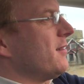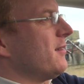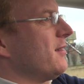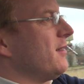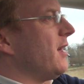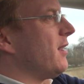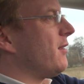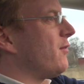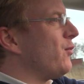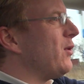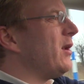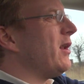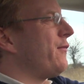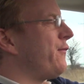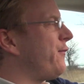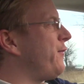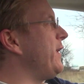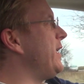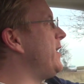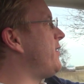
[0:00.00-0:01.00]
It really
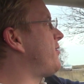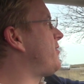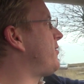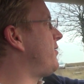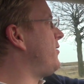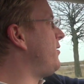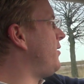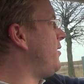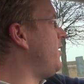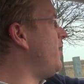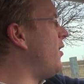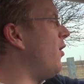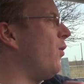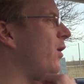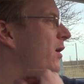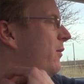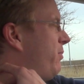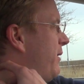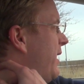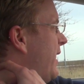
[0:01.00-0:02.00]
feels low
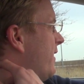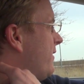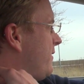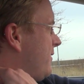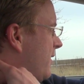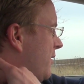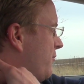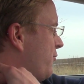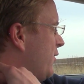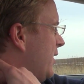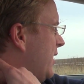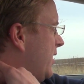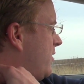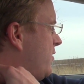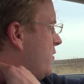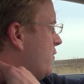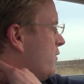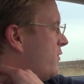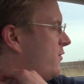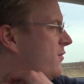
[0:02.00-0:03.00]
and planted. I'm really
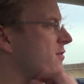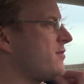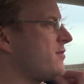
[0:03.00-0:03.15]
curious to